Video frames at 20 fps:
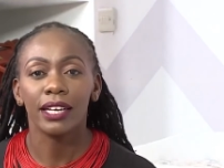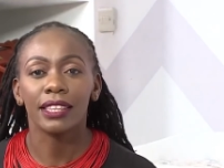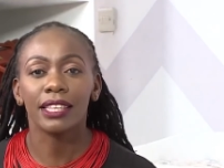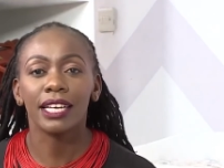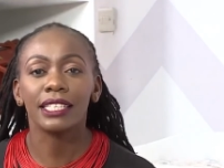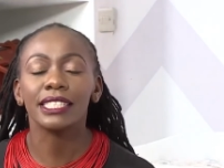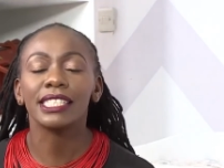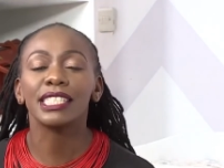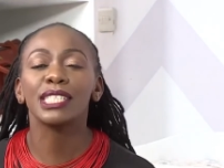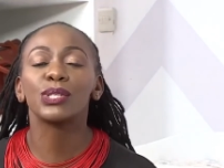
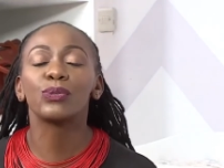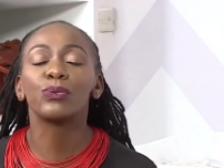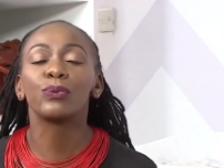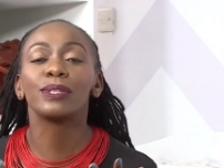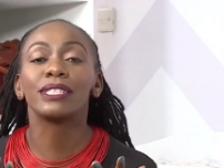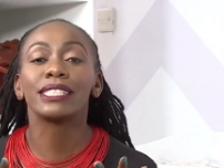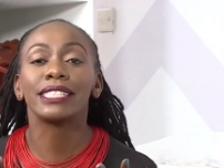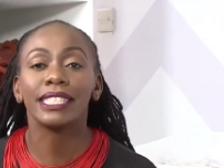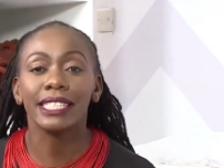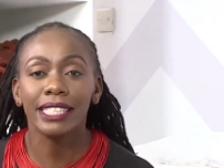that is
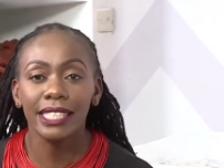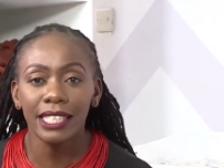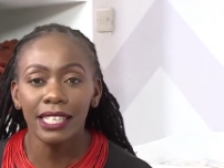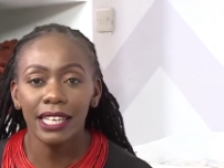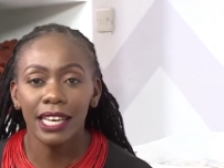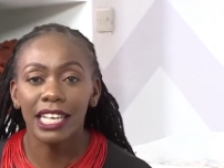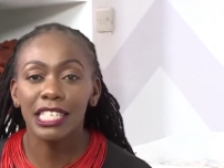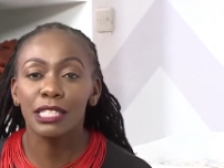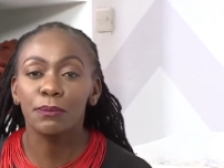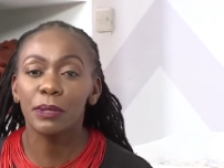routine,
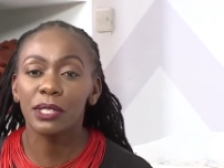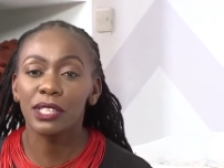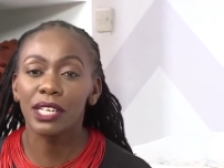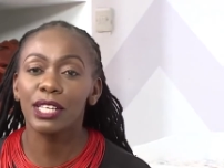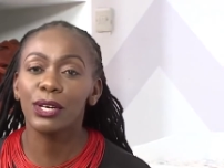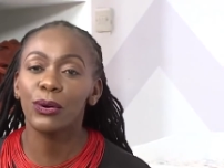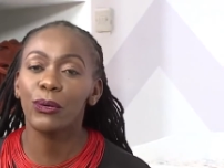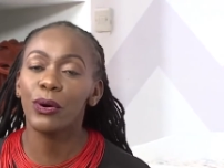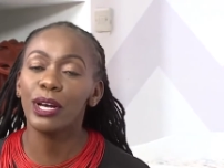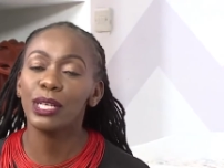
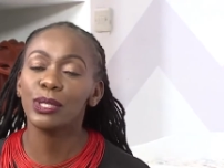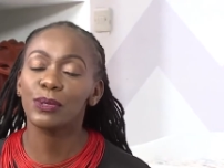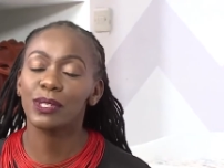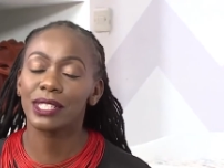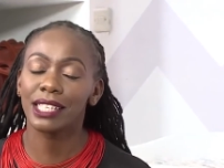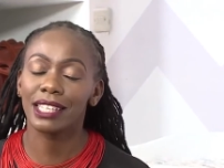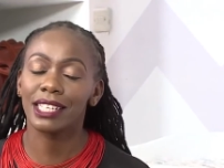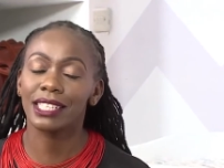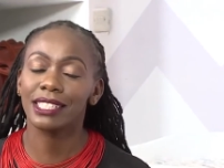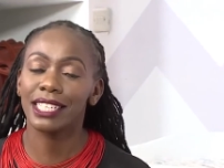especially going to
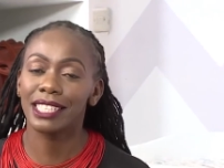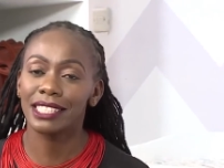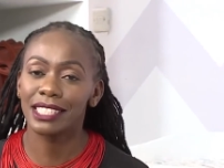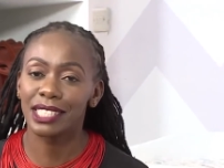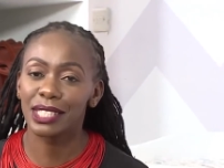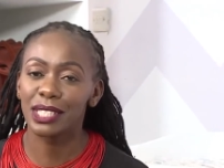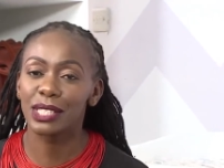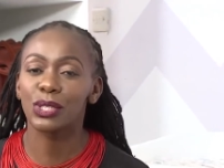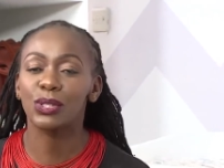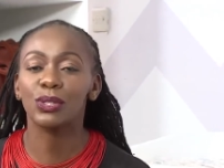see the
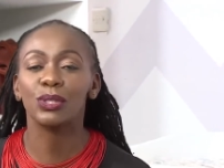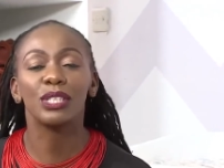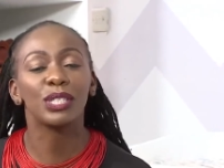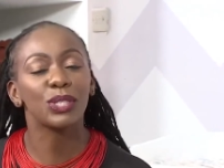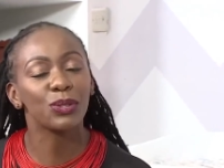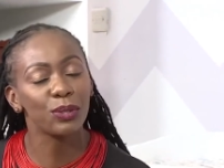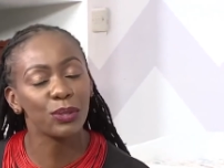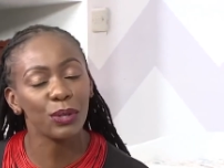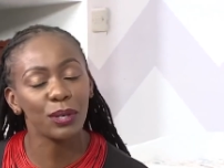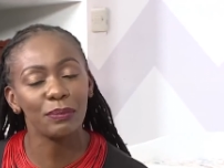dentist. It's, it
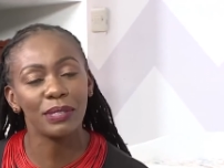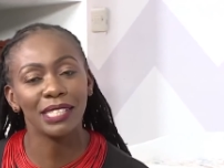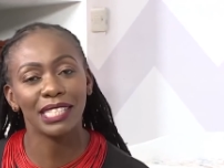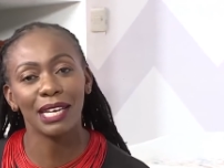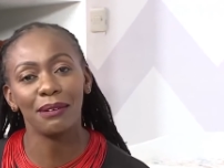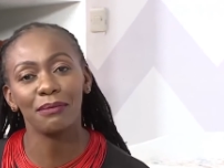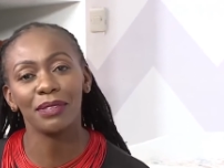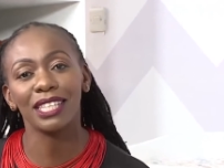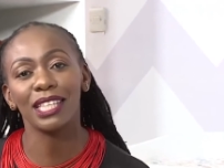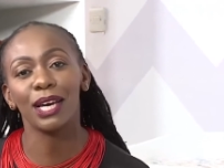should not be
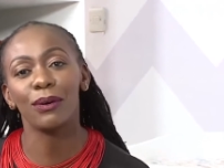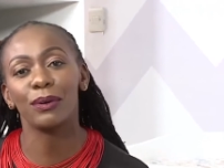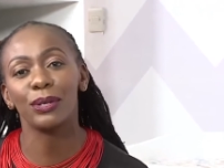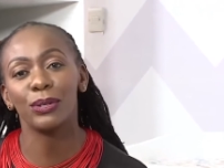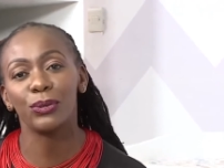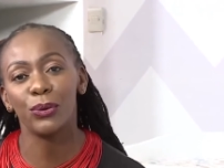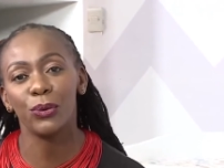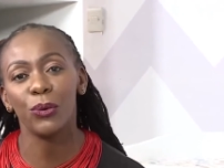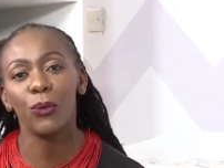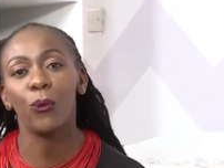something that we
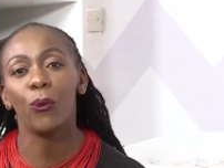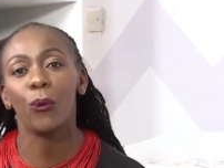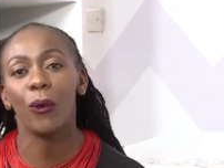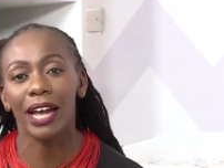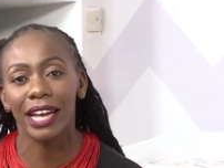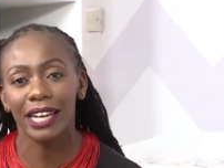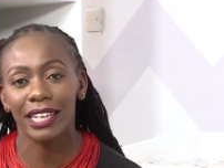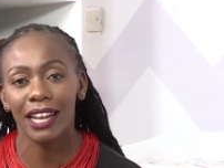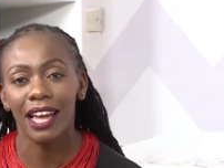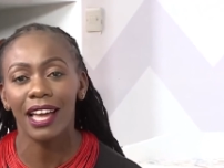do
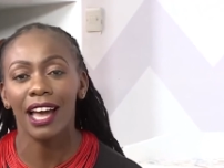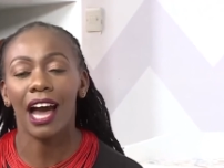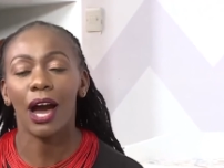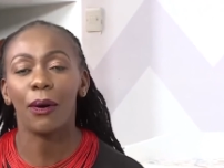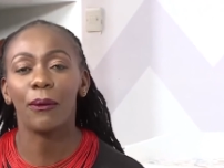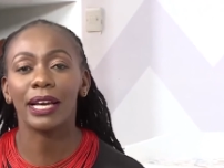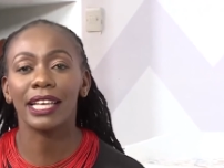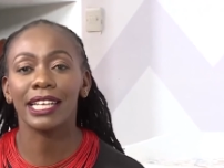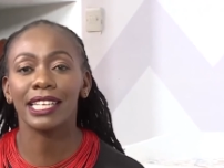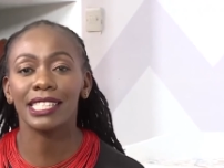when
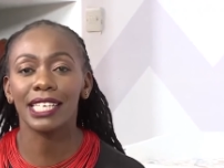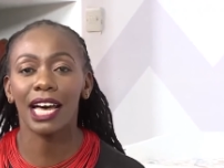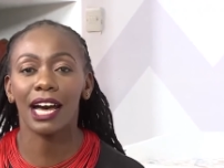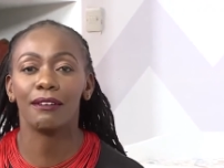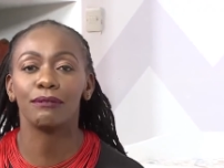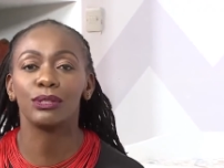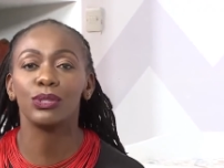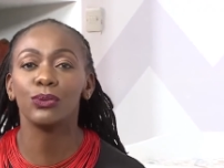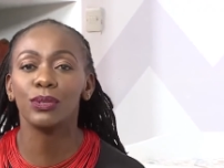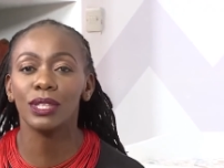our kids
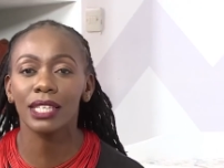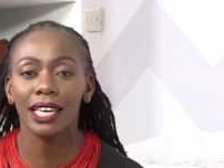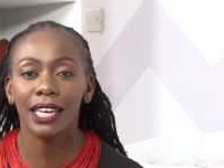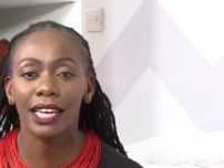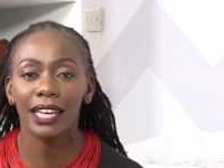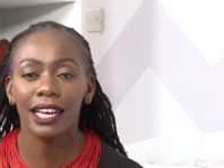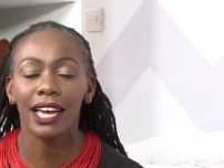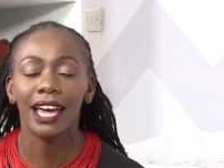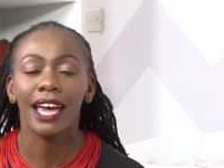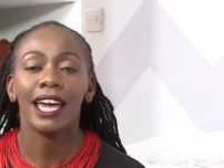have
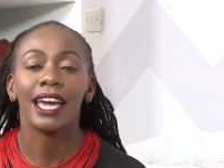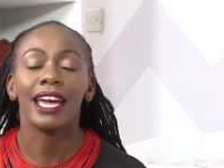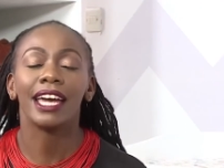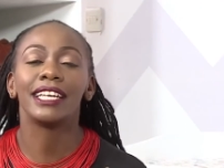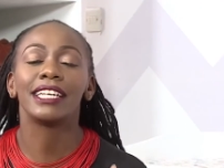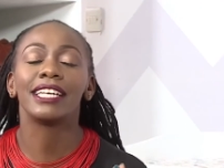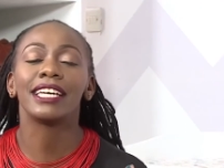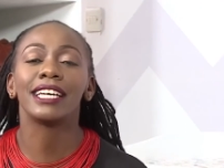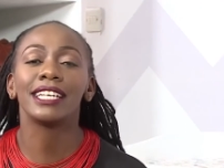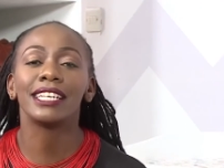toothache
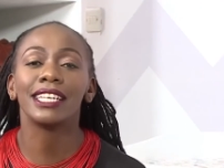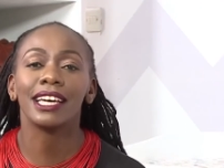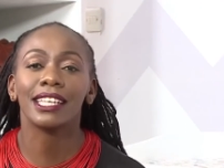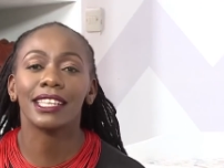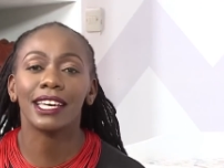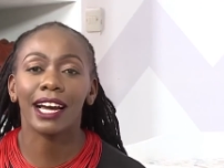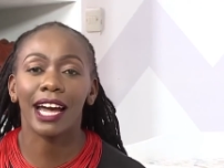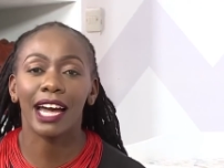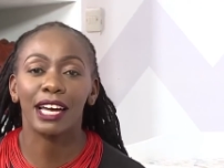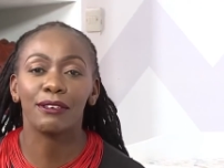and any
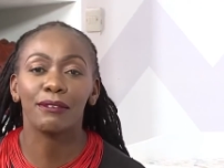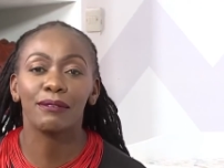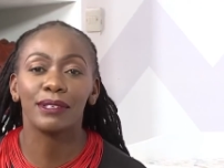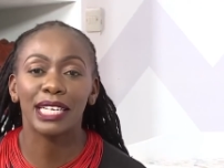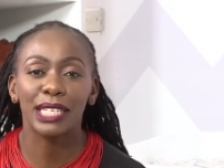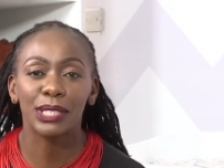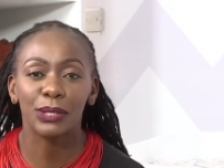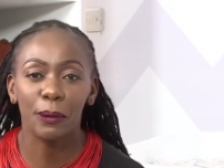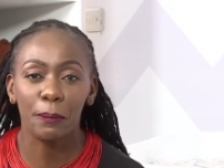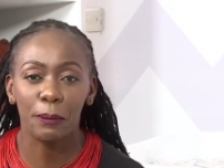other kind of
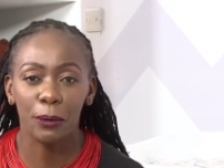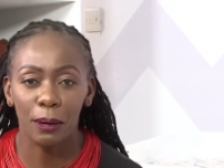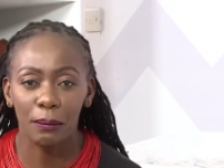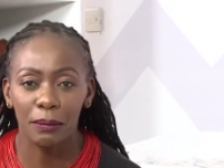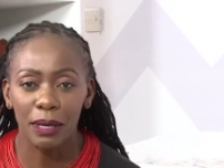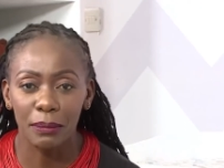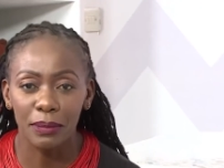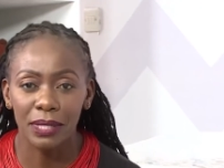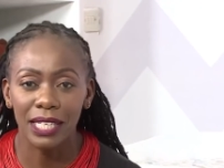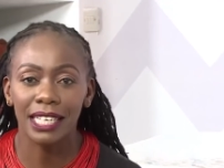dental
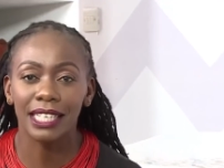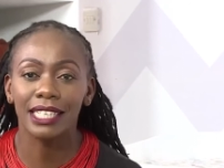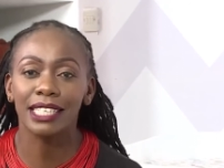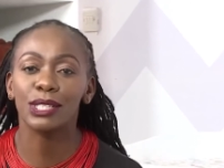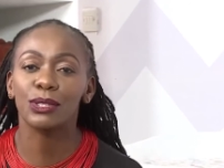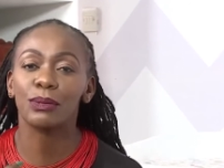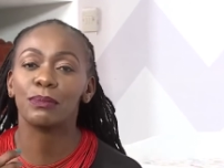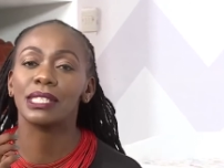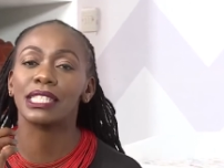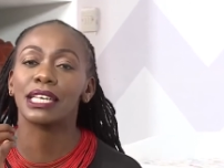problems. It
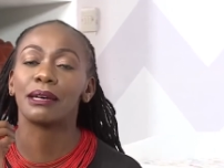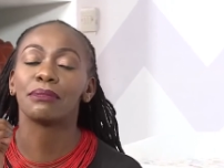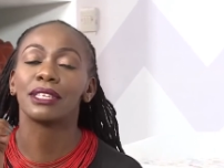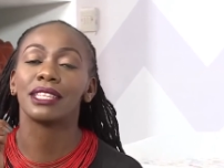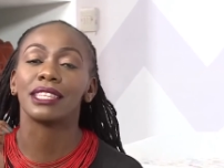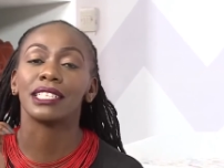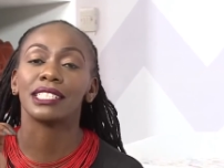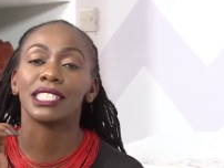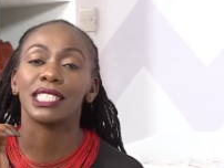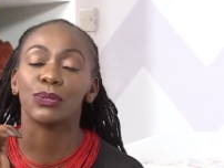needs to be
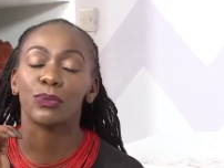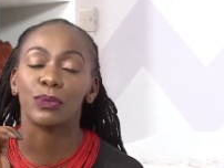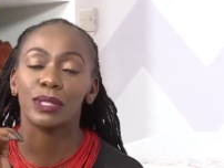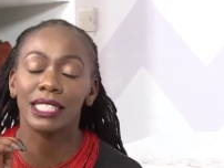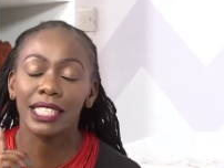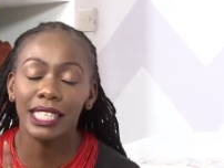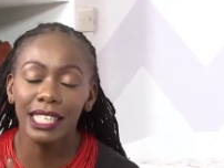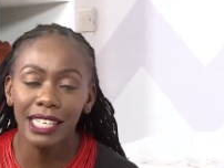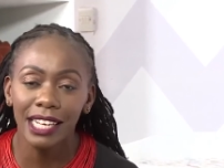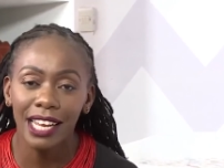something that is
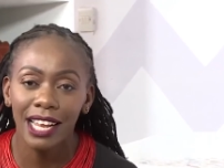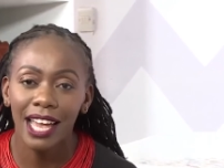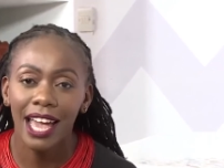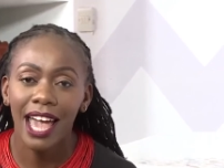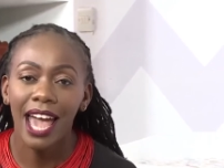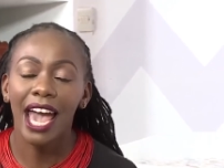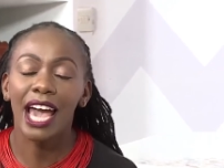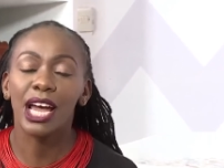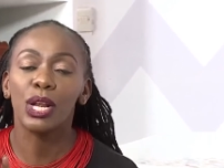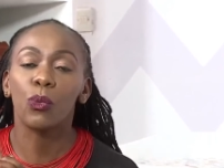routine.
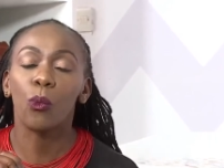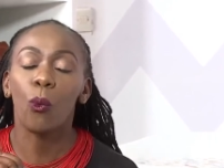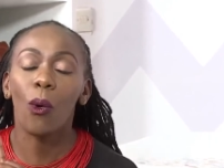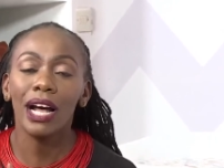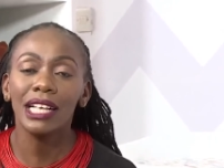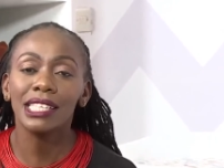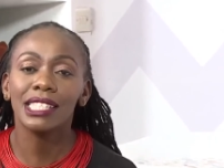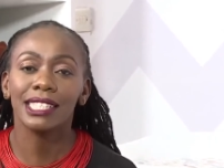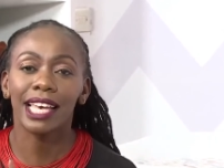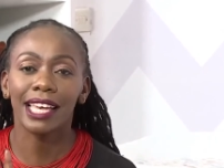And
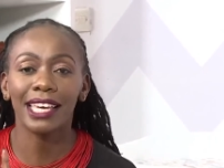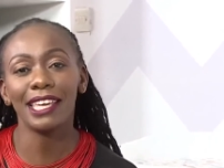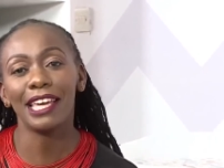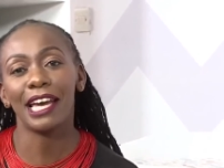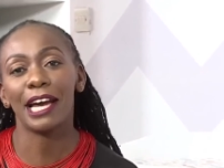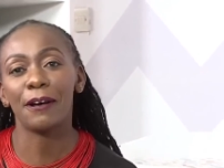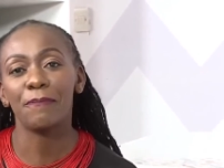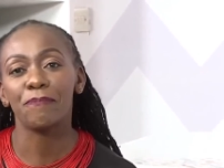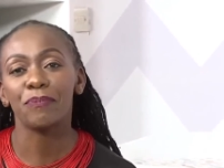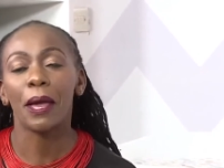once a
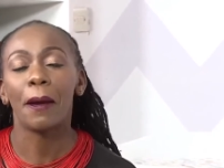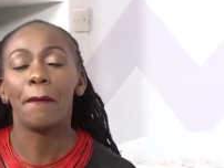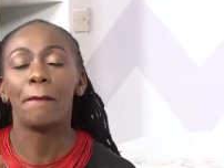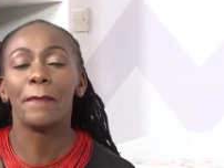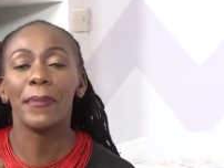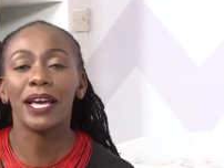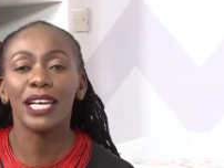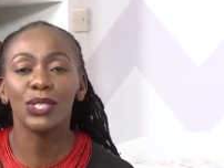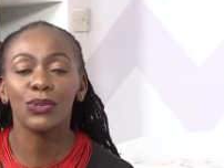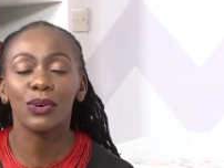year,
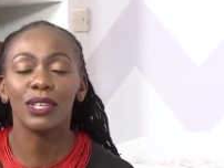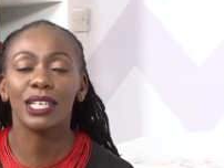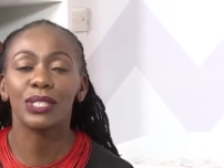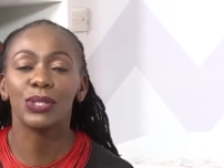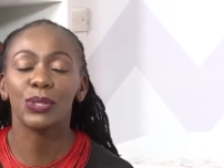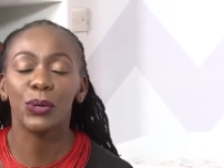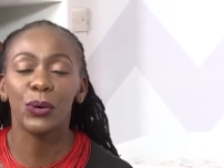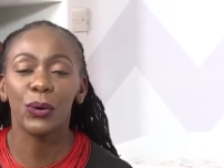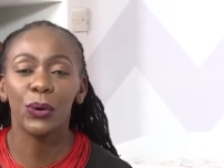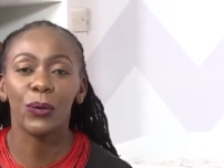make sure
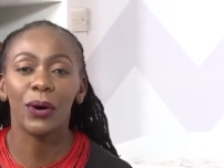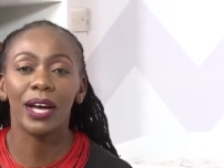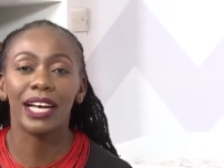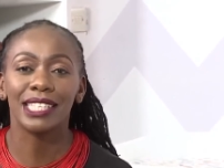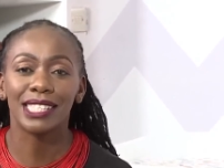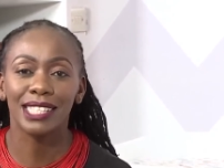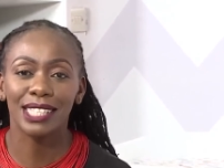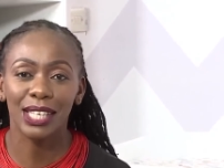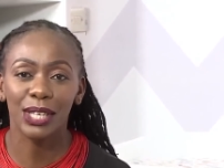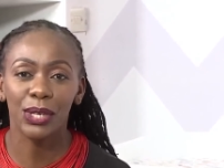that you go
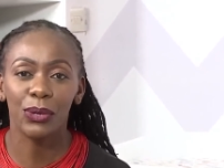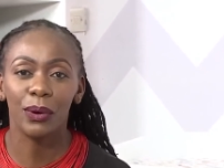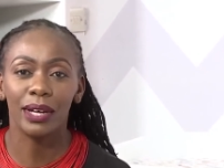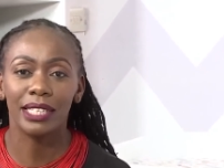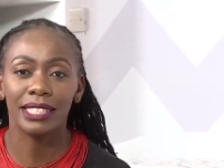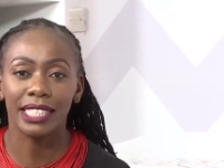and see your